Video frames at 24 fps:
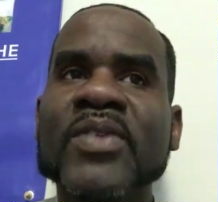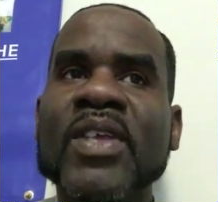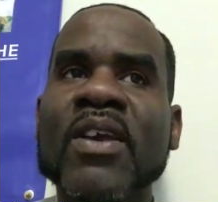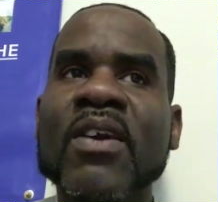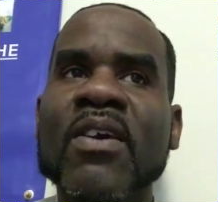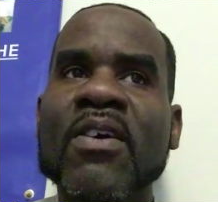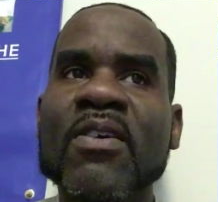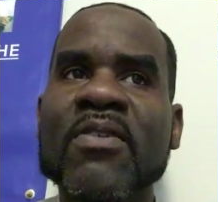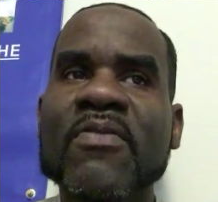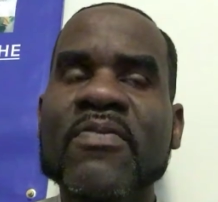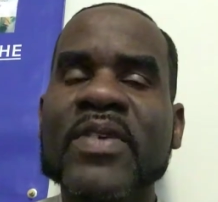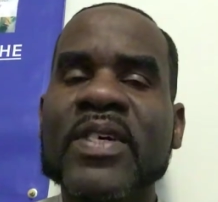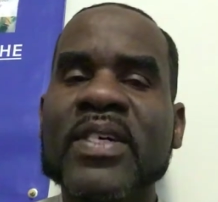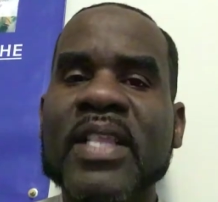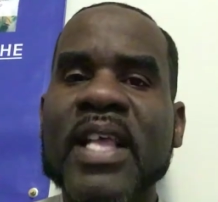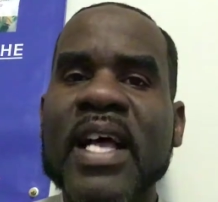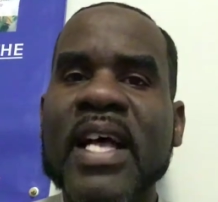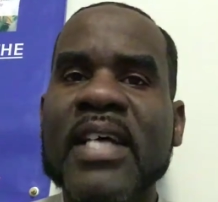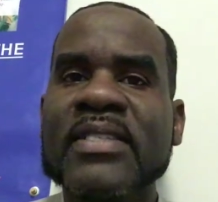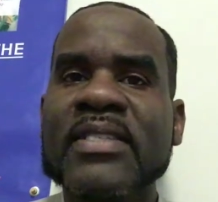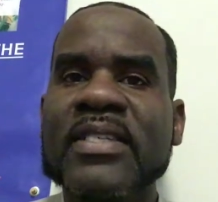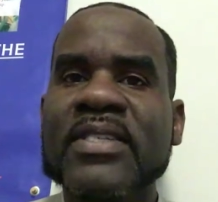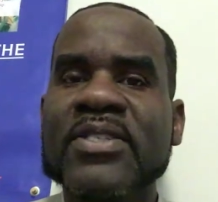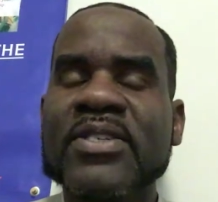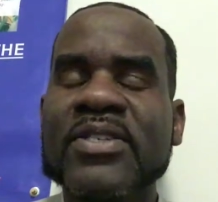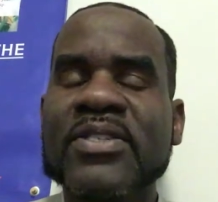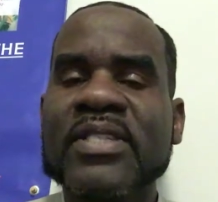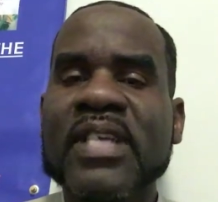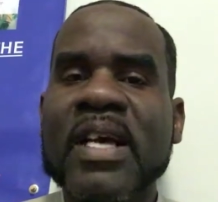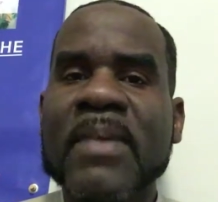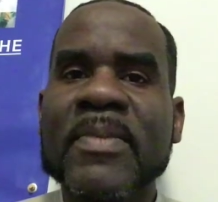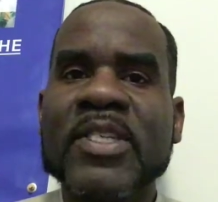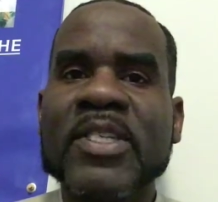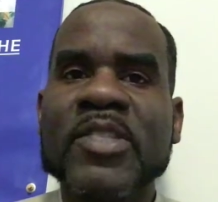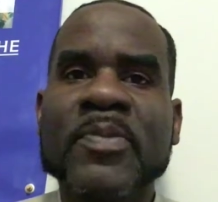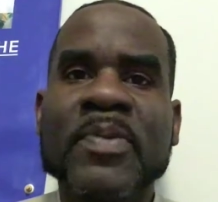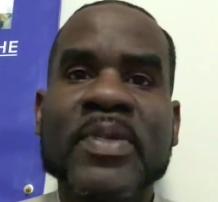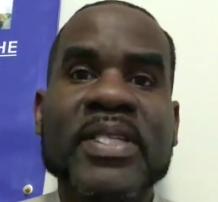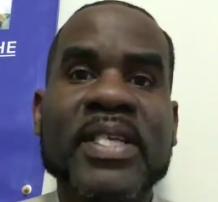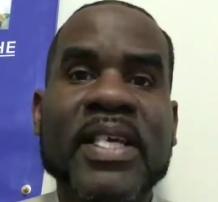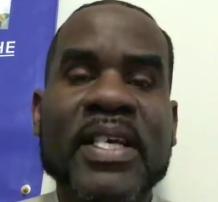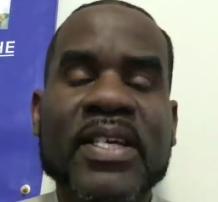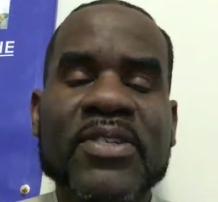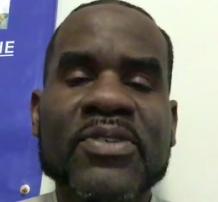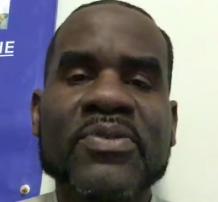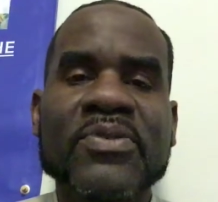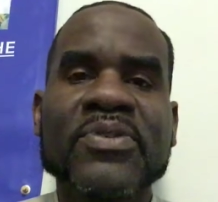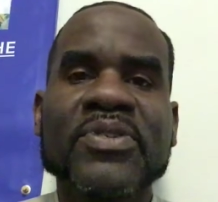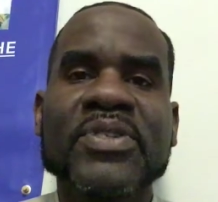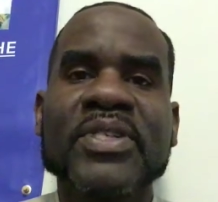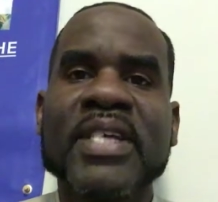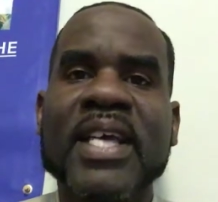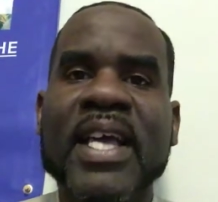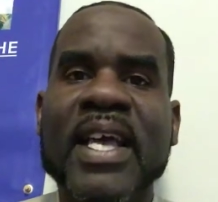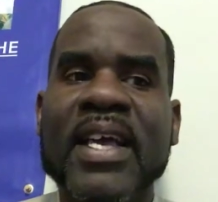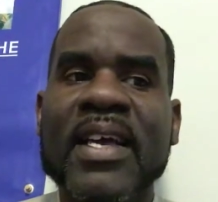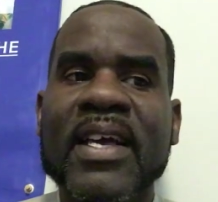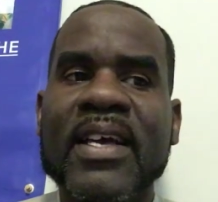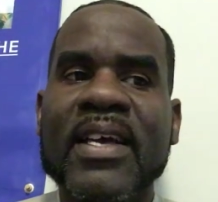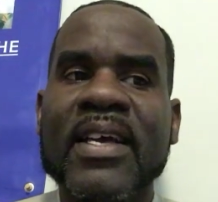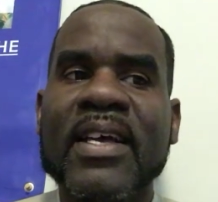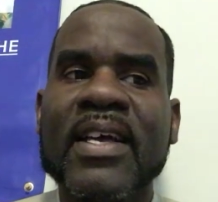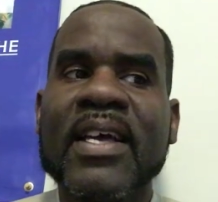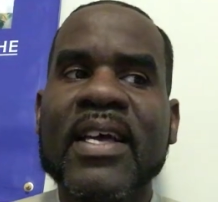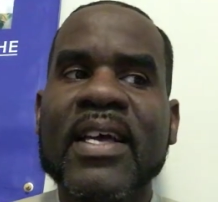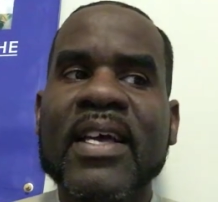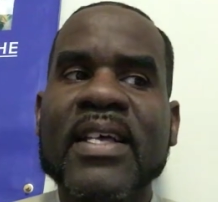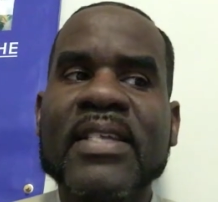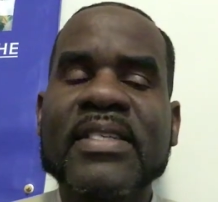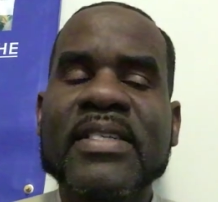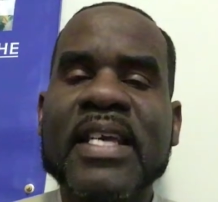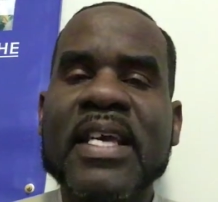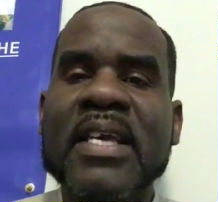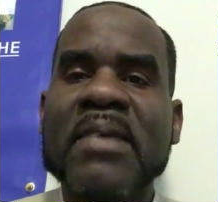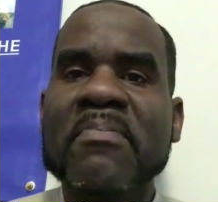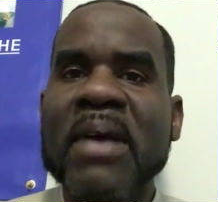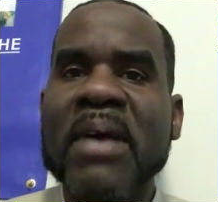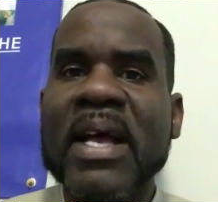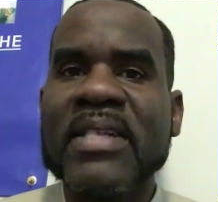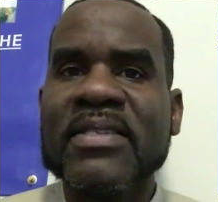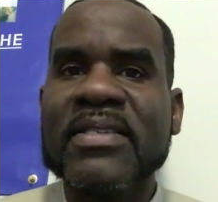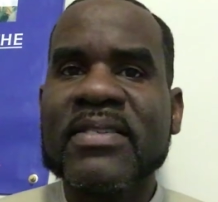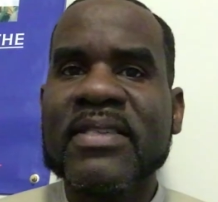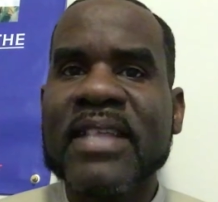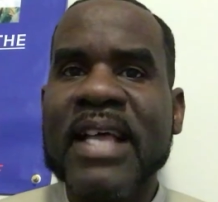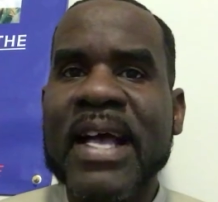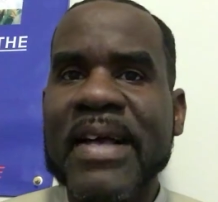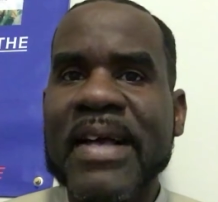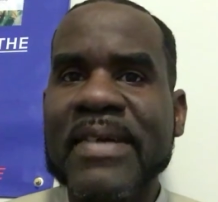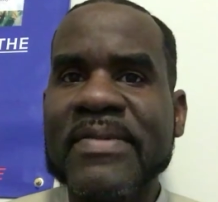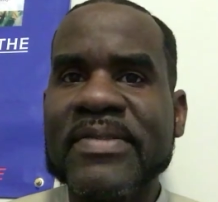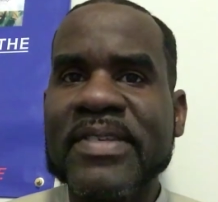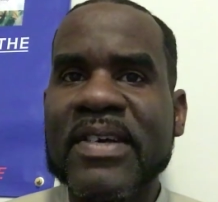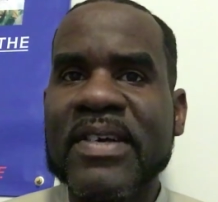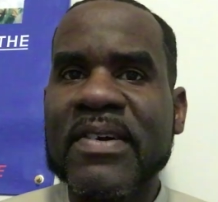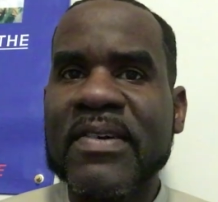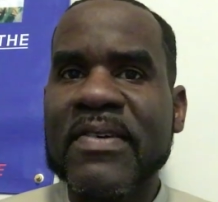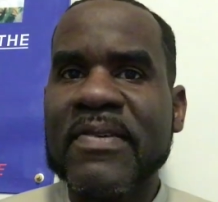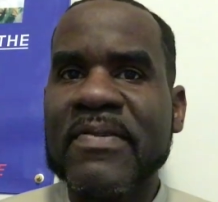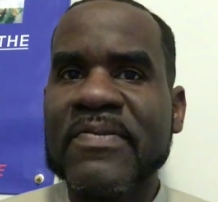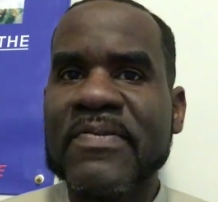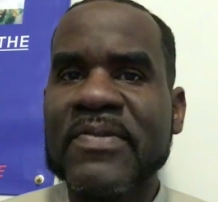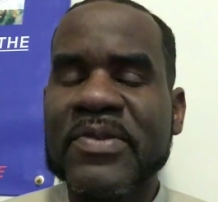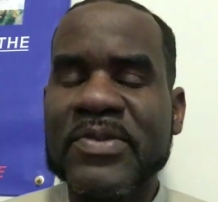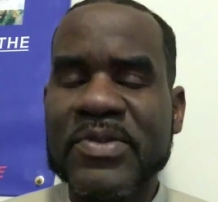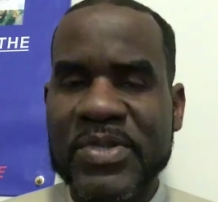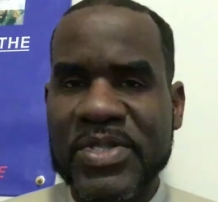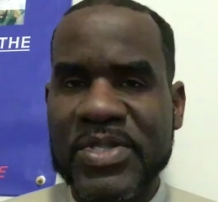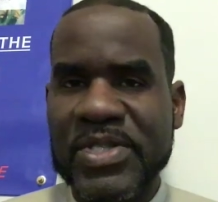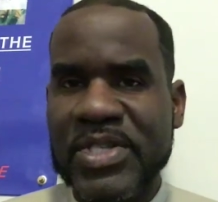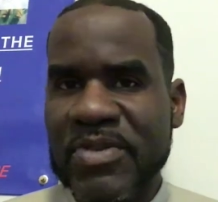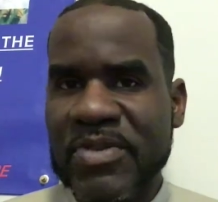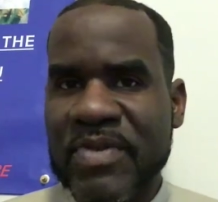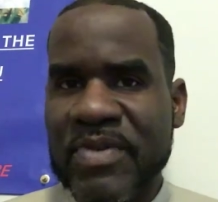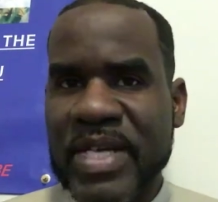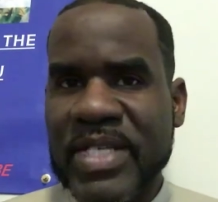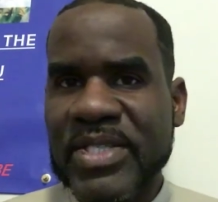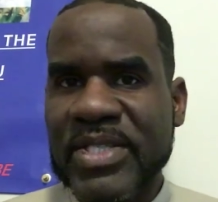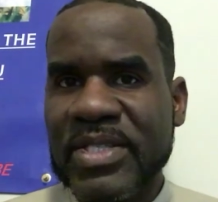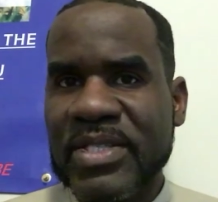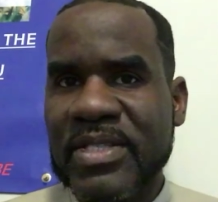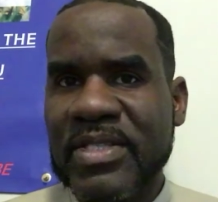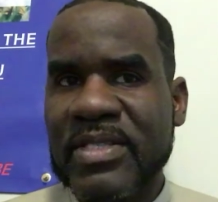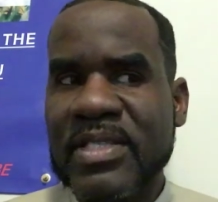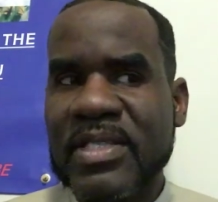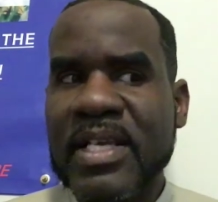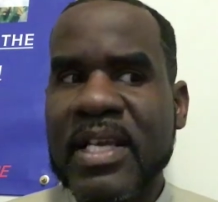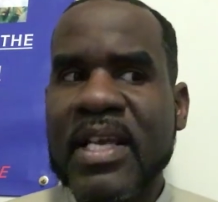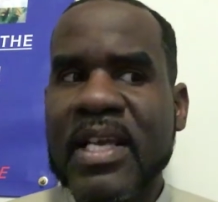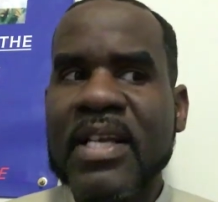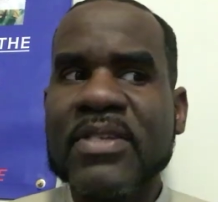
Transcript: her realizing just how much potential she had to impact the lives of future generations,